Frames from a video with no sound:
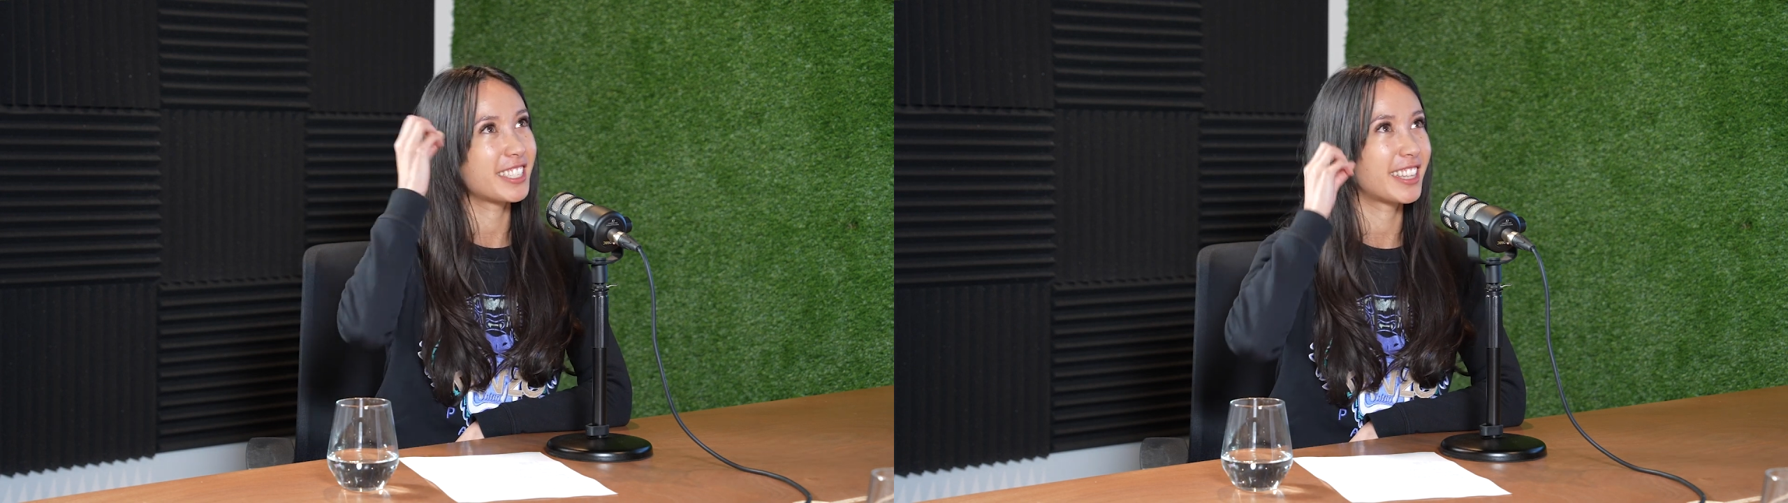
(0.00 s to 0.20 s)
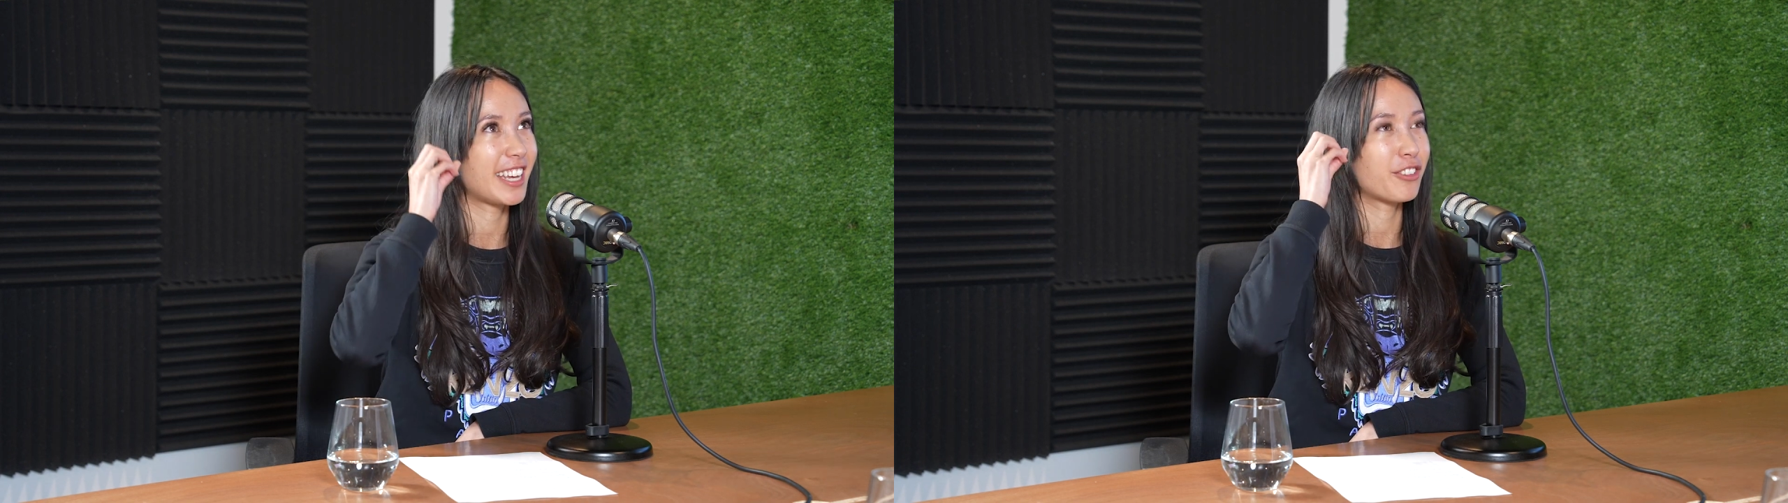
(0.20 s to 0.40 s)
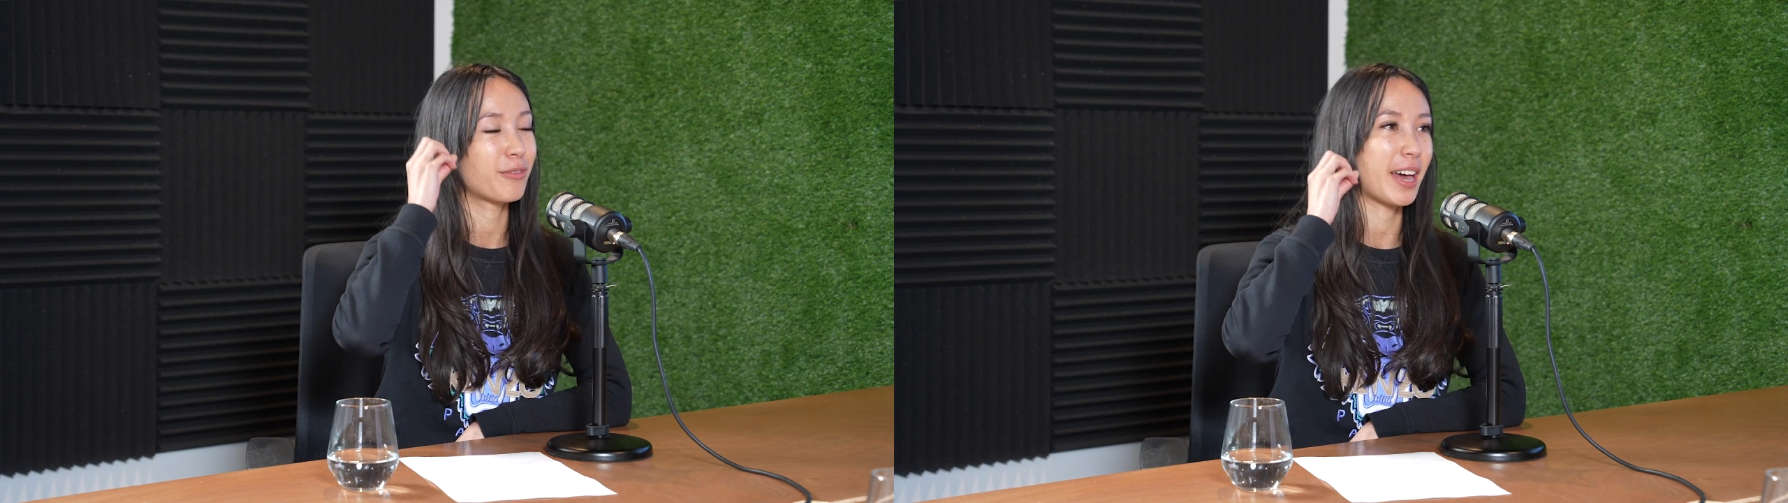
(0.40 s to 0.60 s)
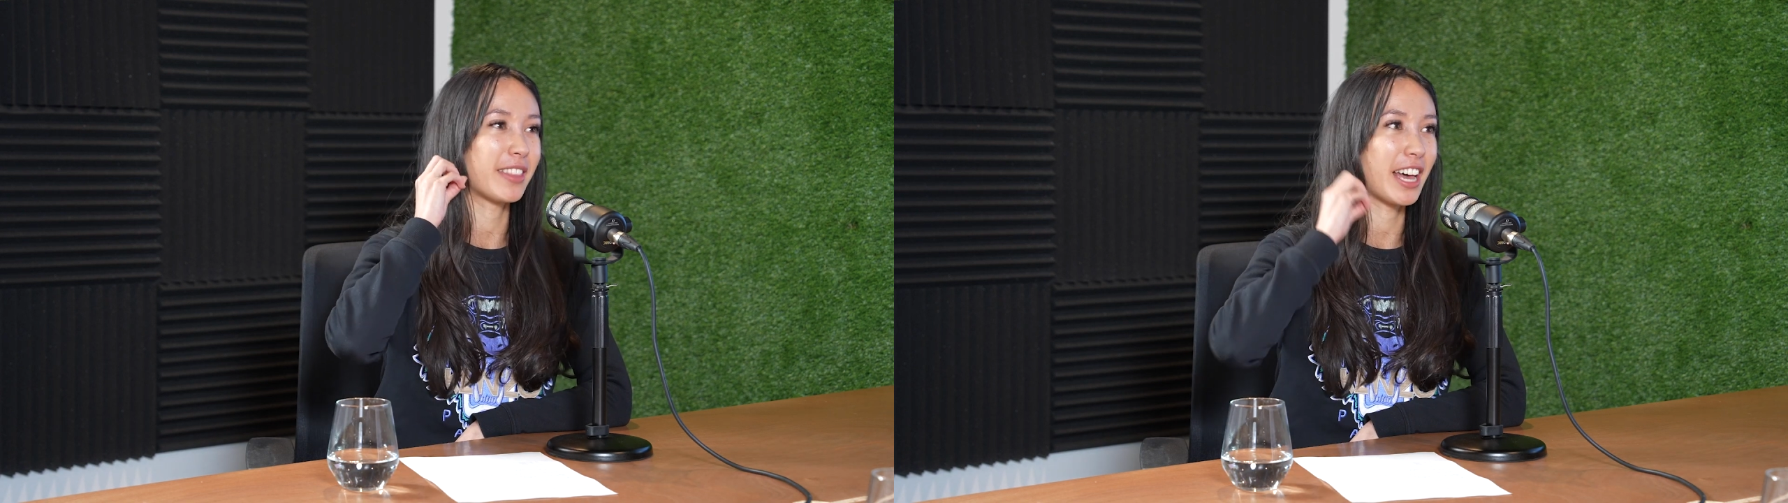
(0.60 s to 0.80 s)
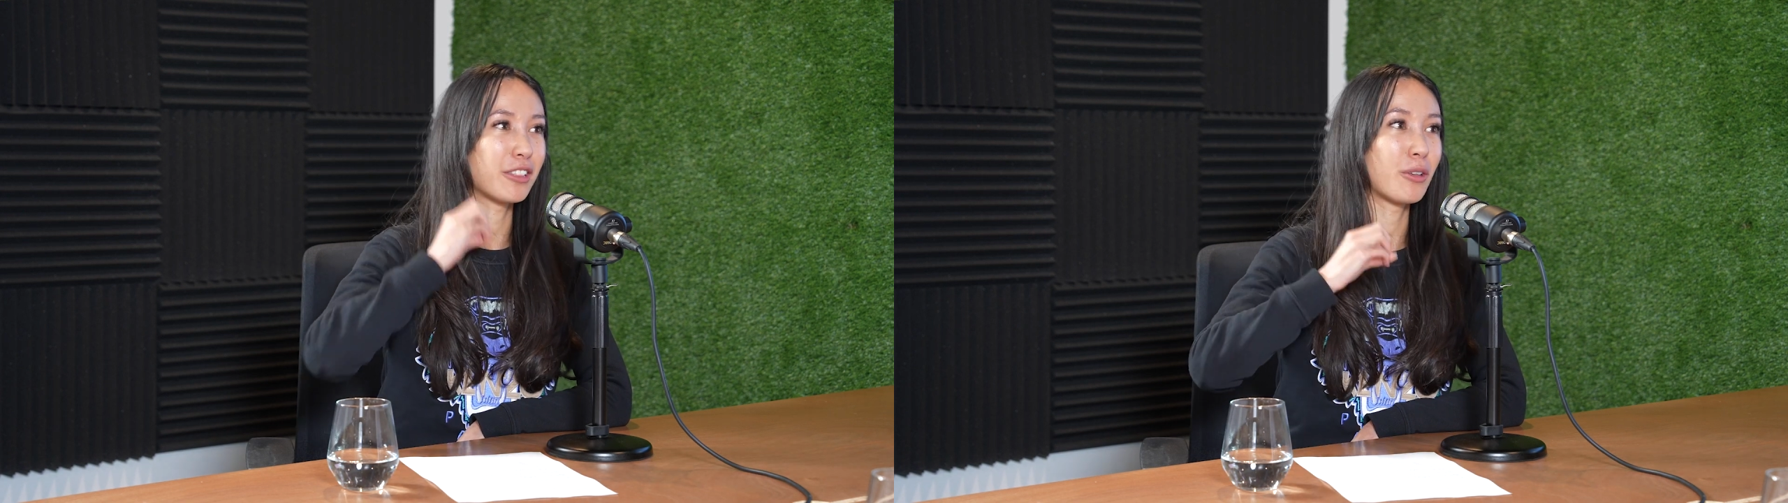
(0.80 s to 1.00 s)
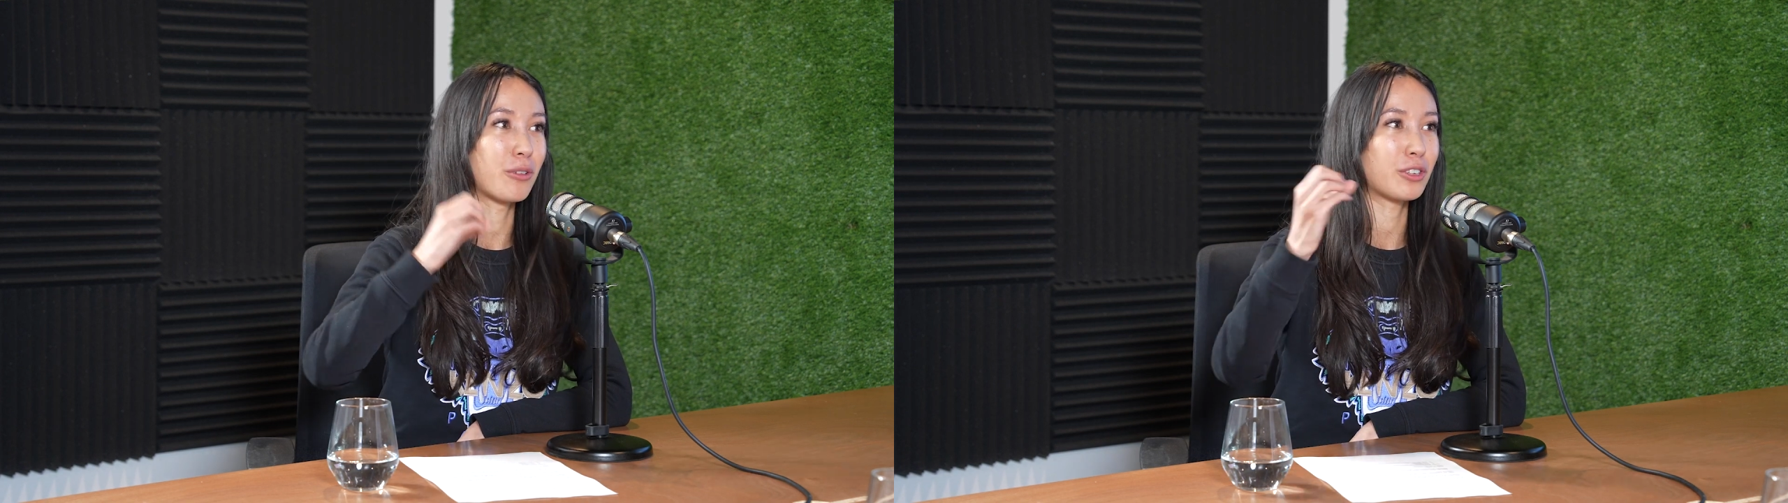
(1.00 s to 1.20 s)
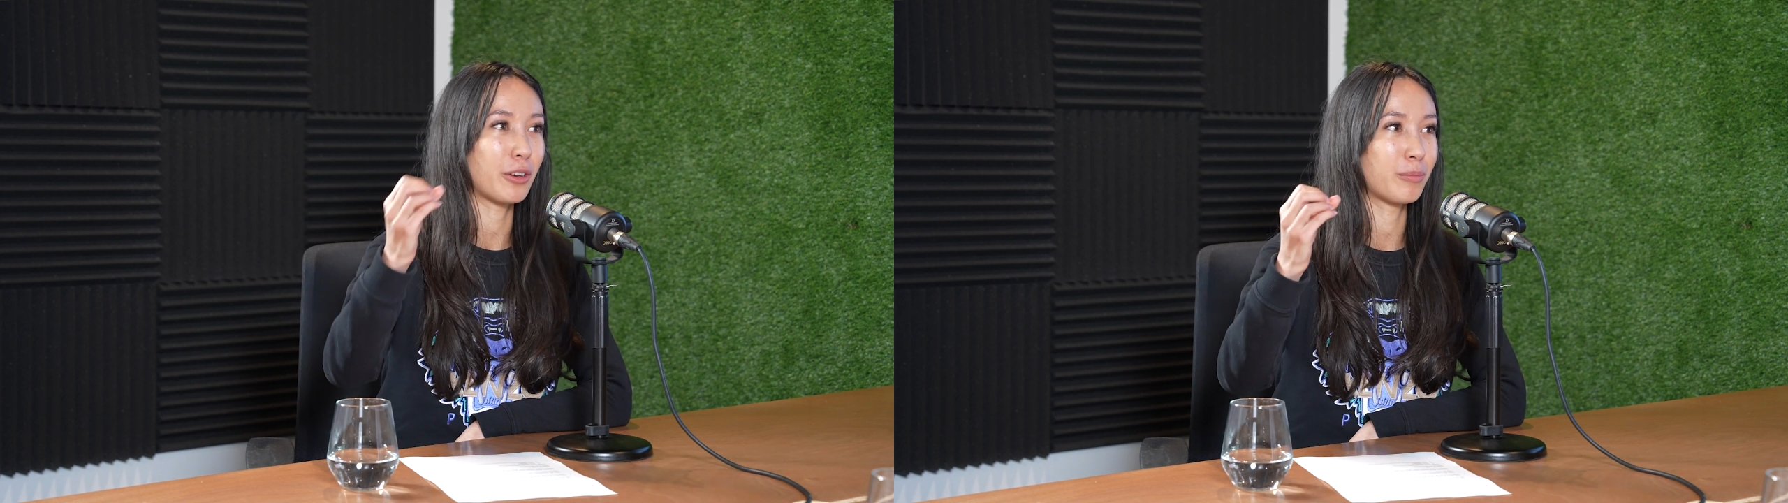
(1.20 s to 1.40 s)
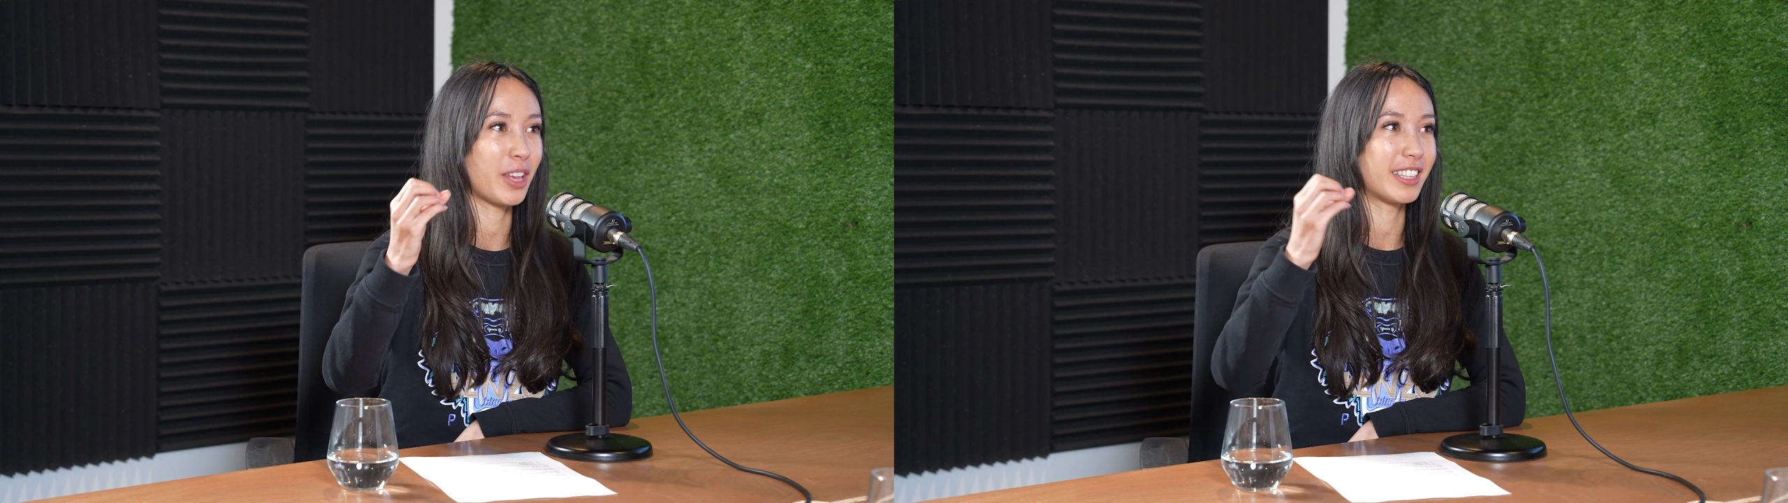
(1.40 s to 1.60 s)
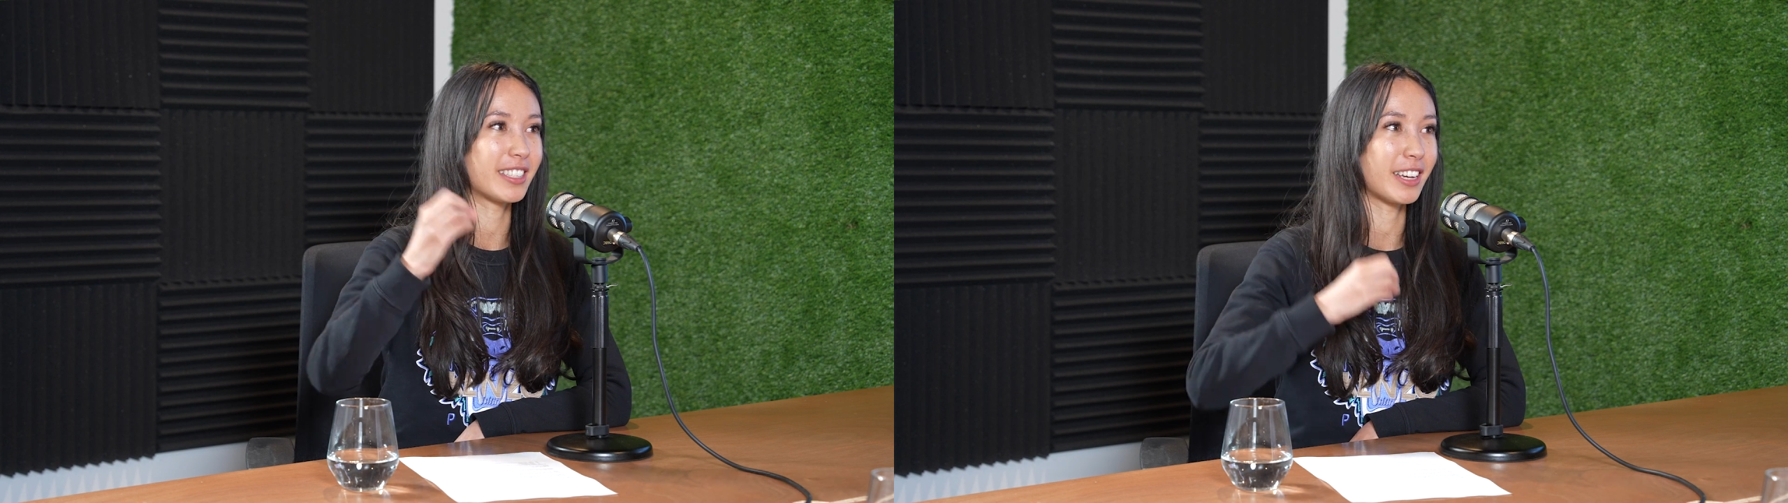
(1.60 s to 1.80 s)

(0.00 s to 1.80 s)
to think about that long-term lens.